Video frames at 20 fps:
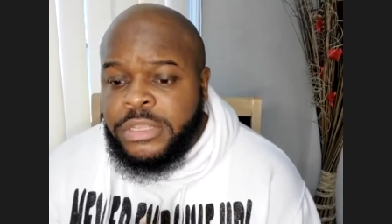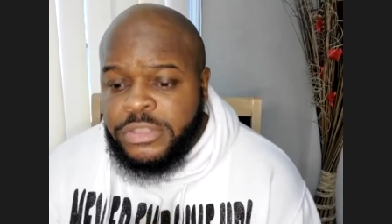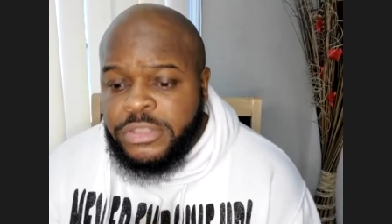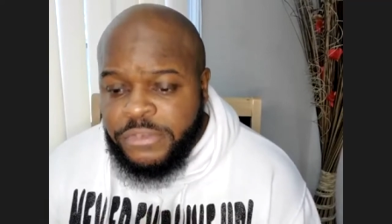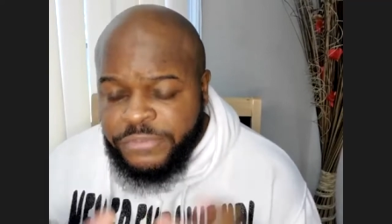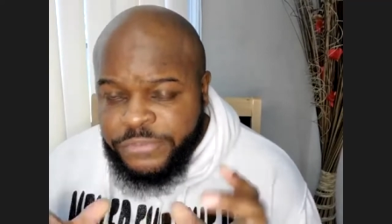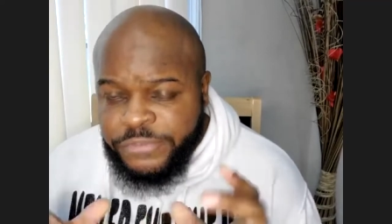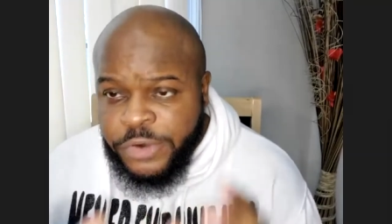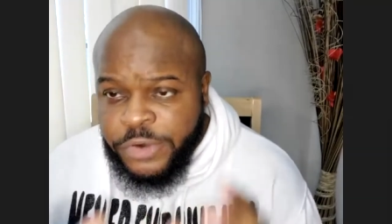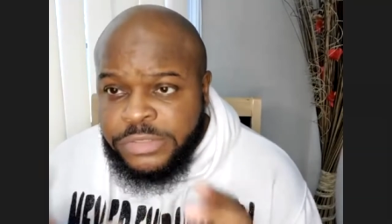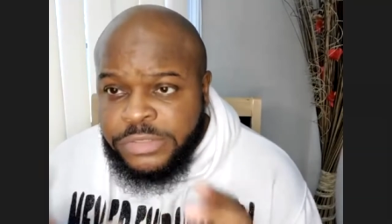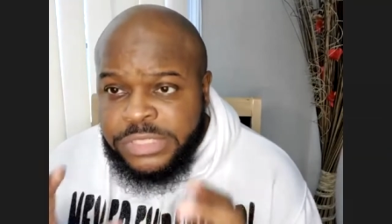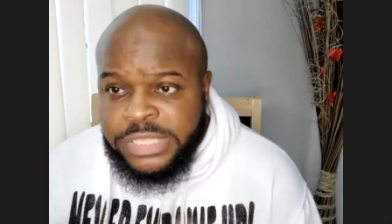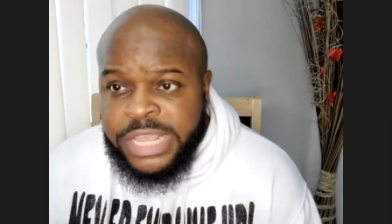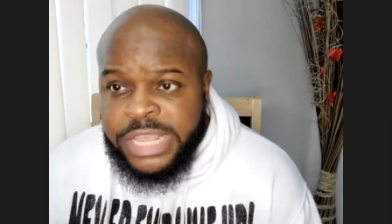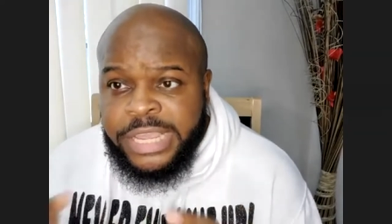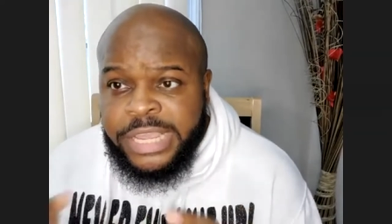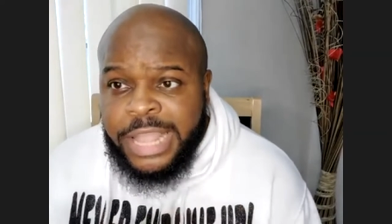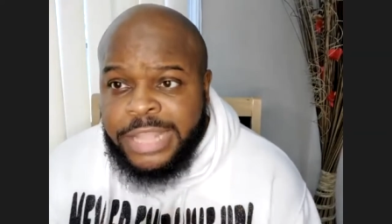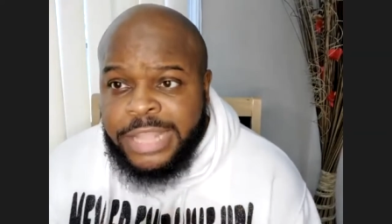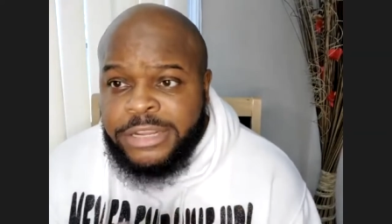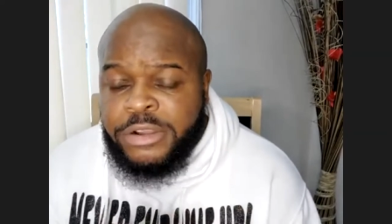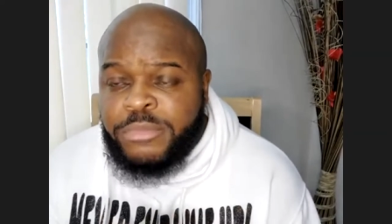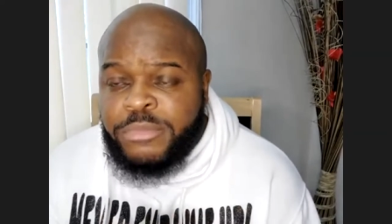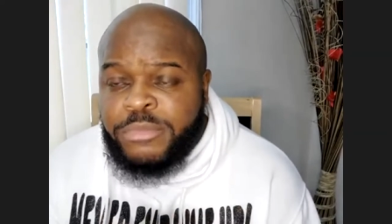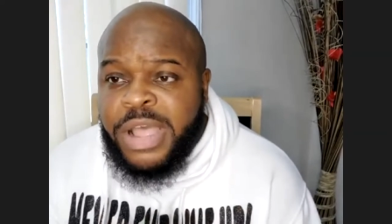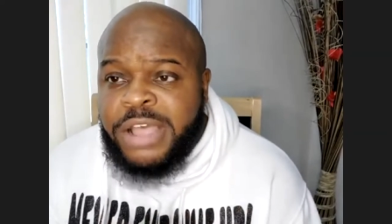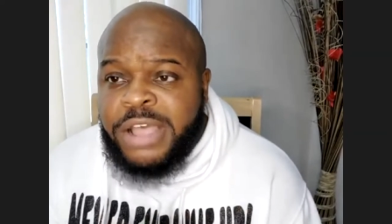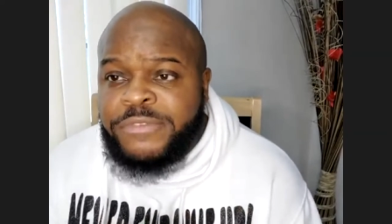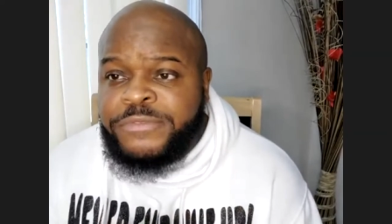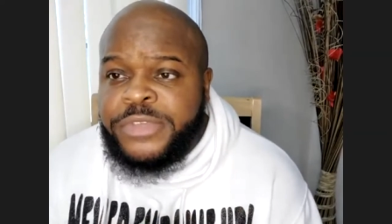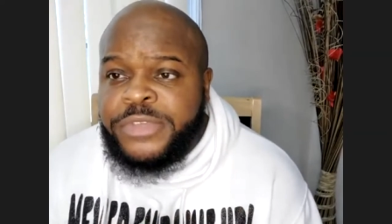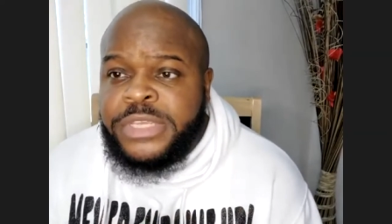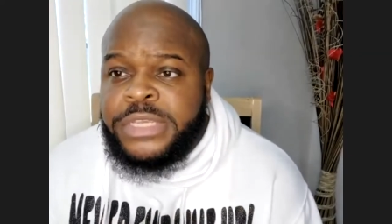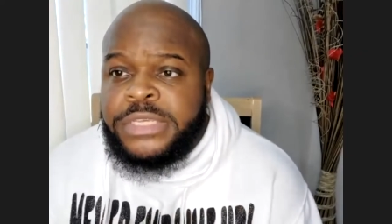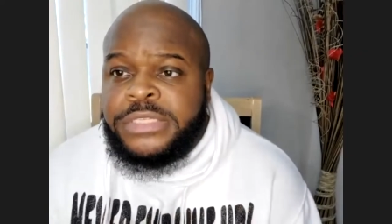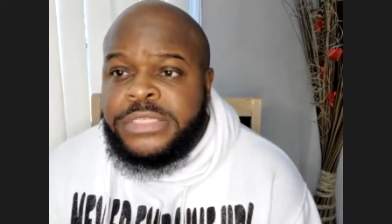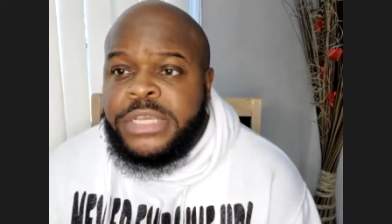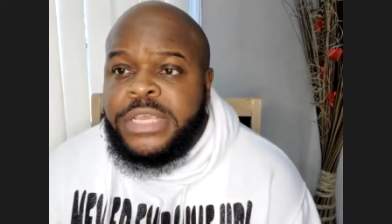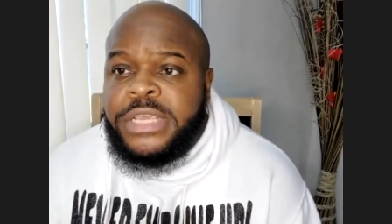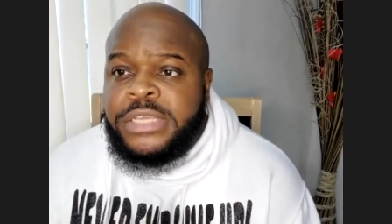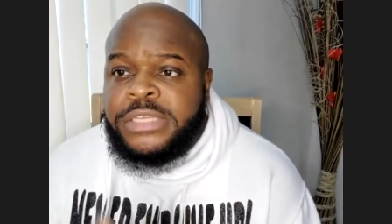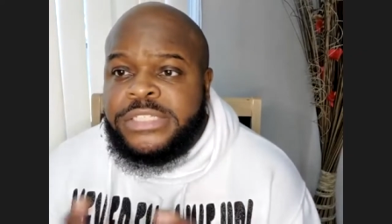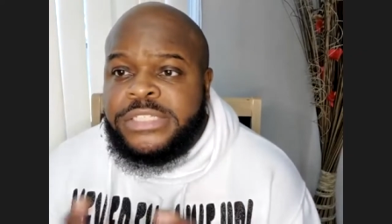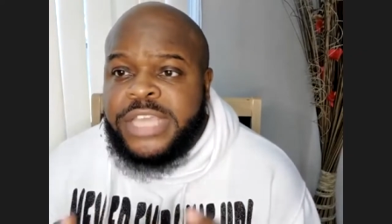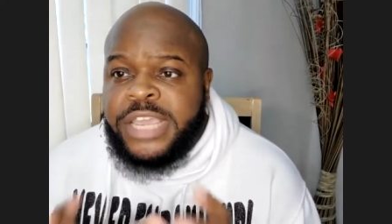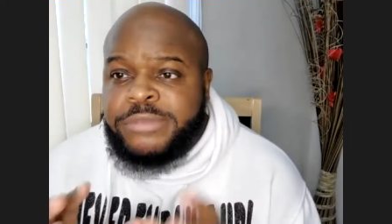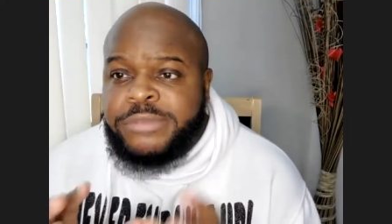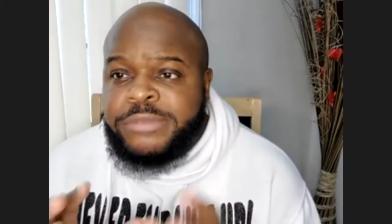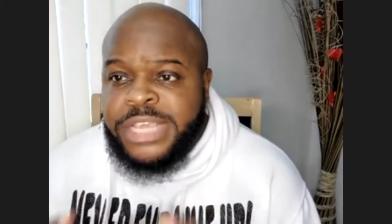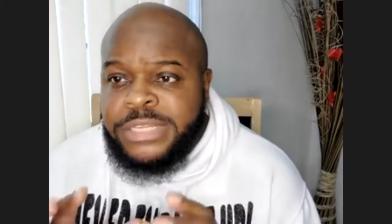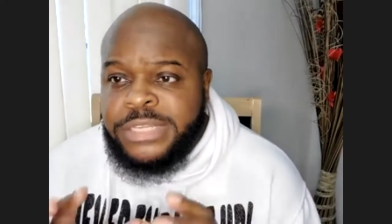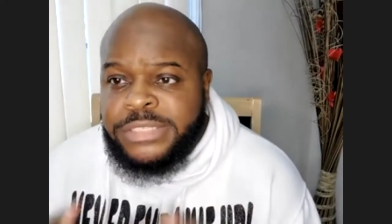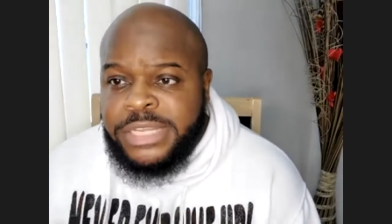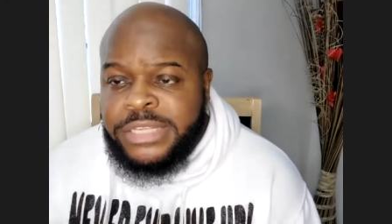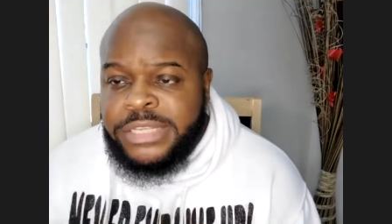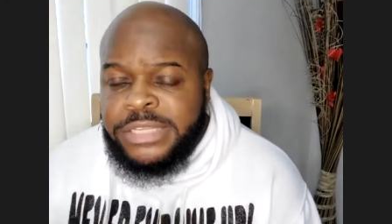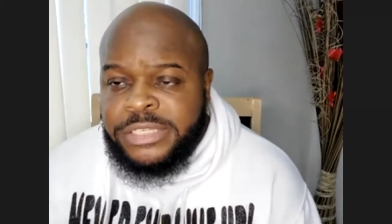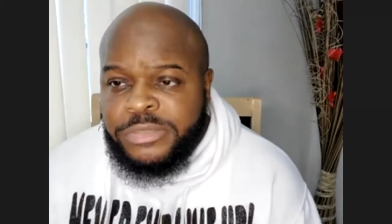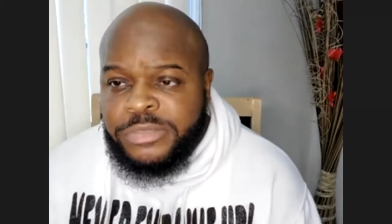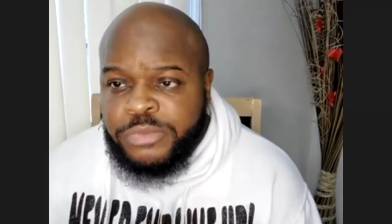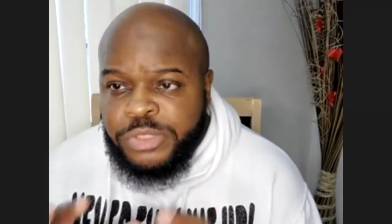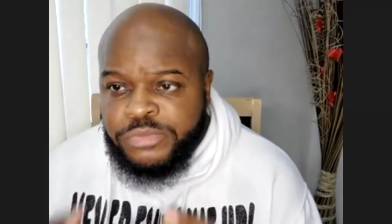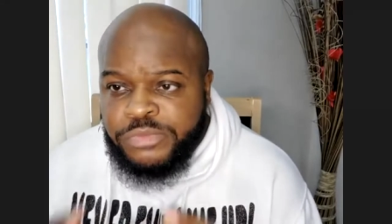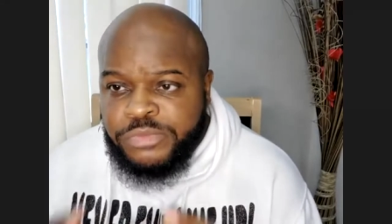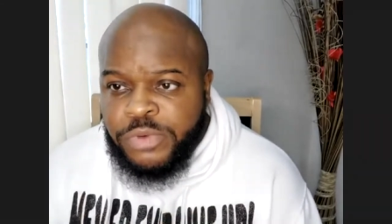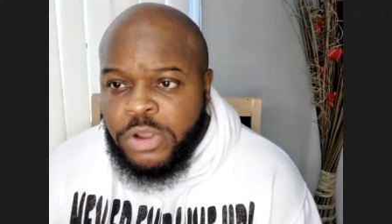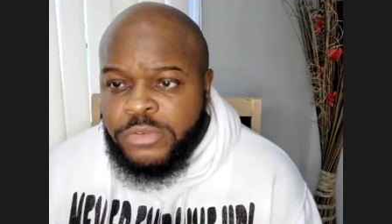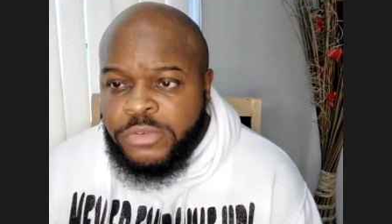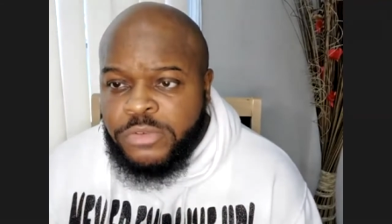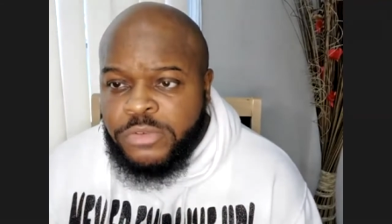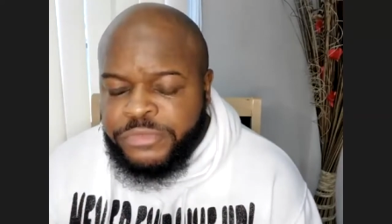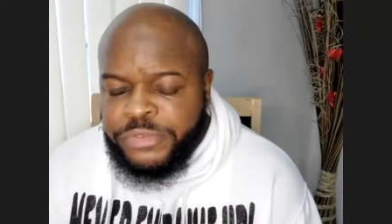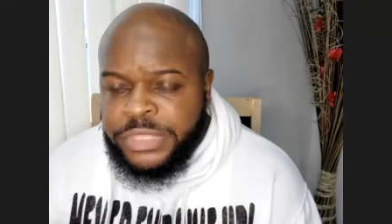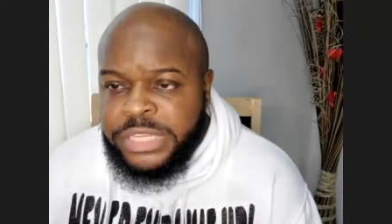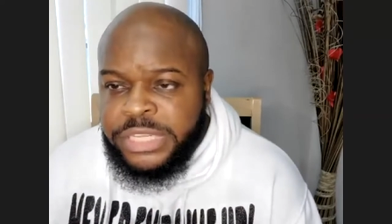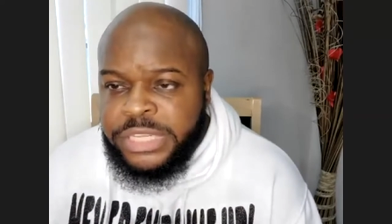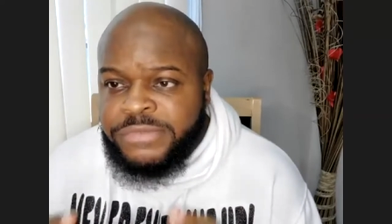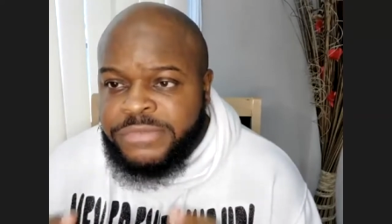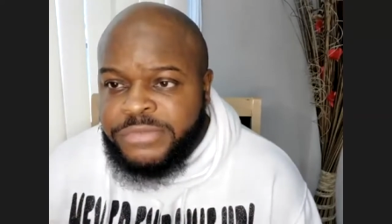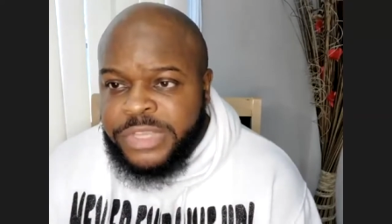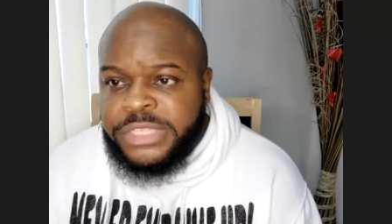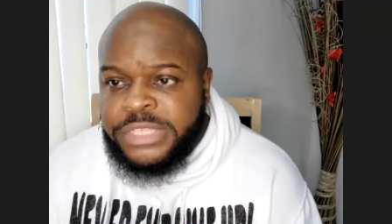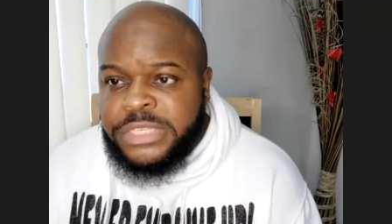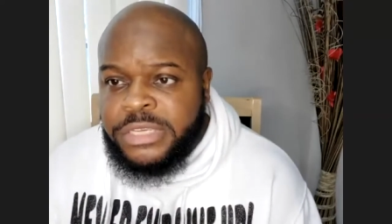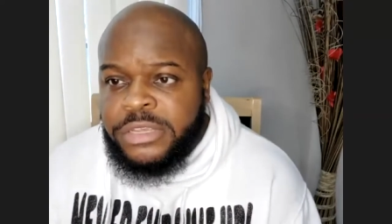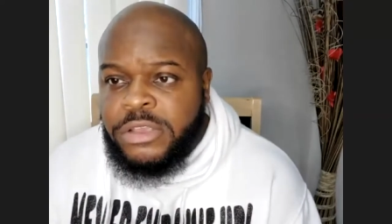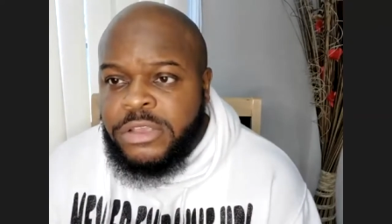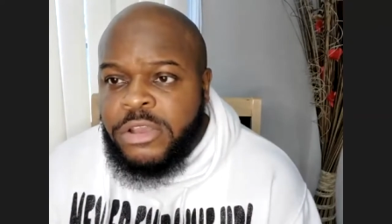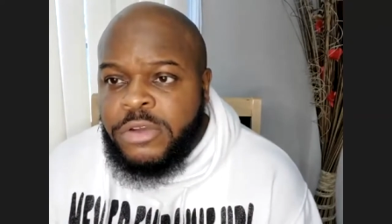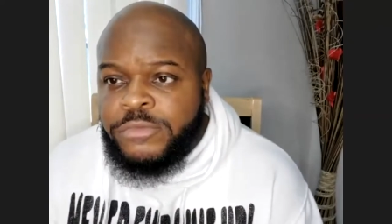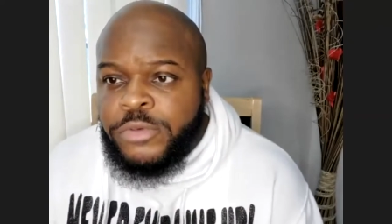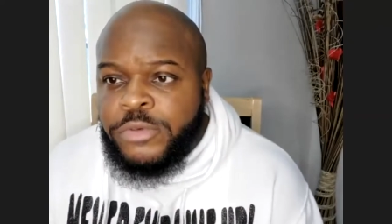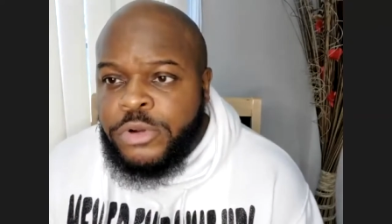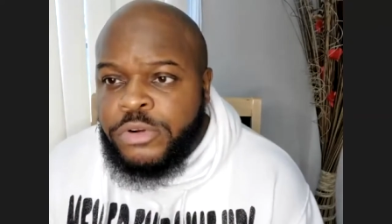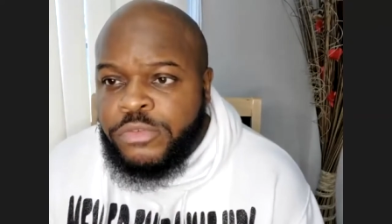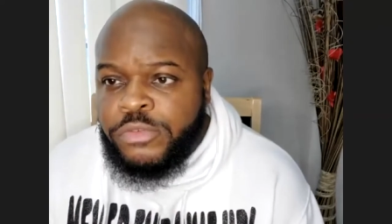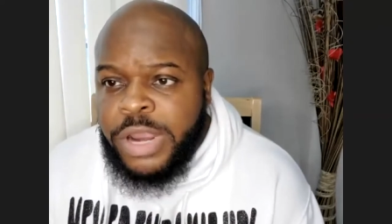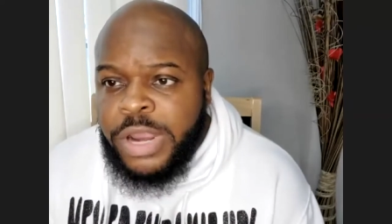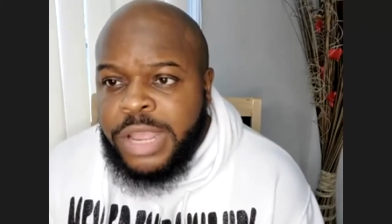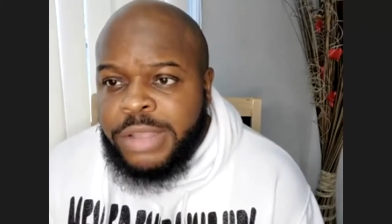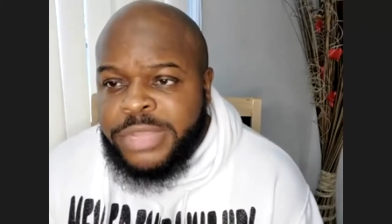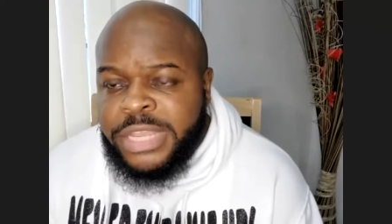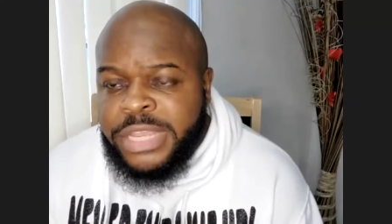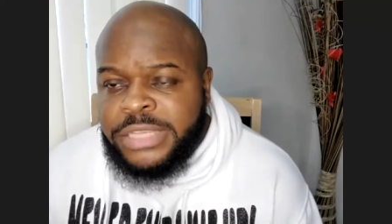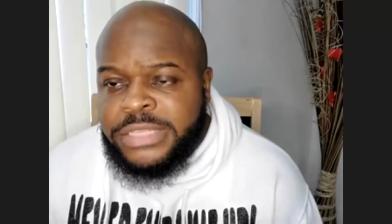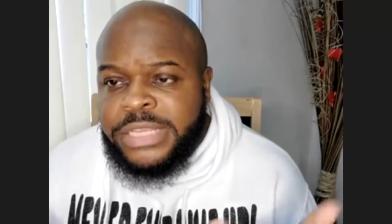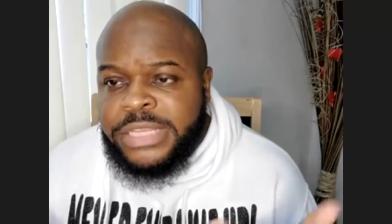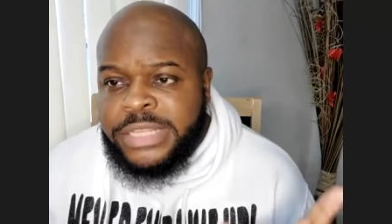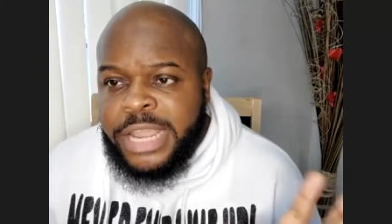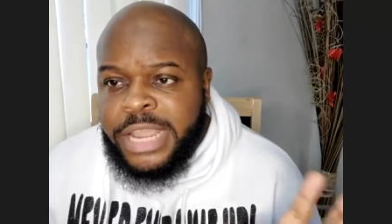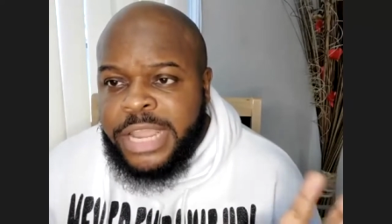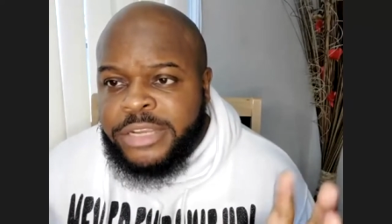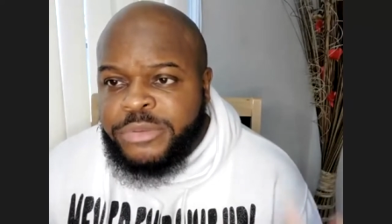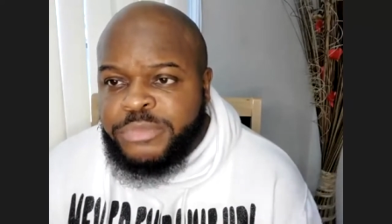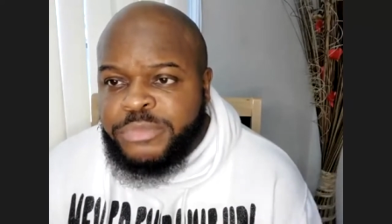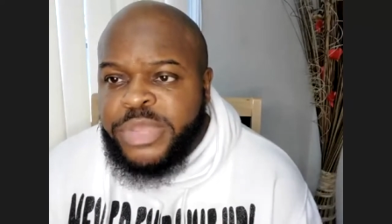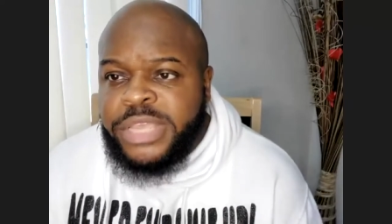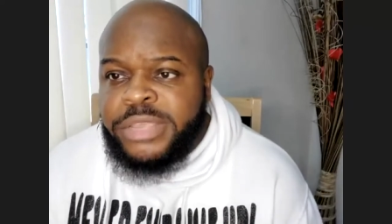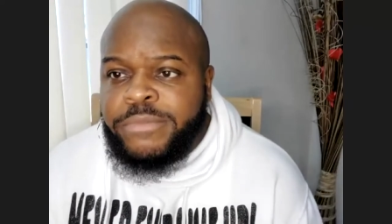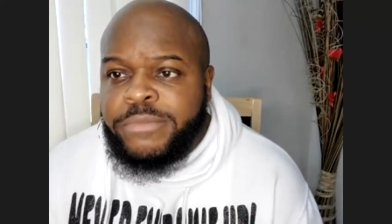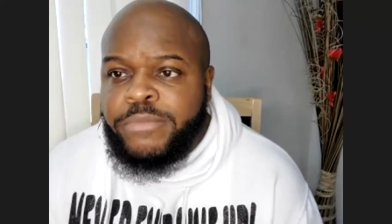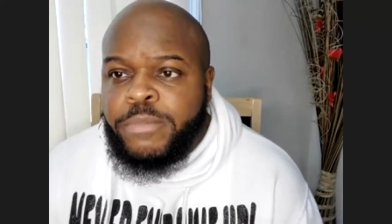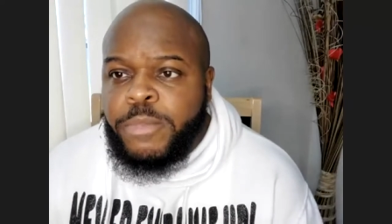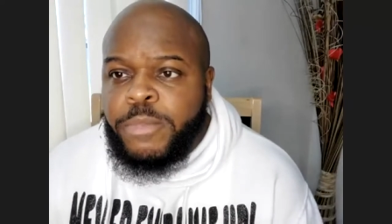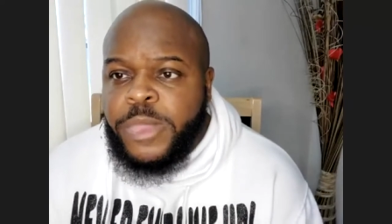The first thing out of her mouth is James A. Dennis was wrongfully convicted for a crime that he did not commit.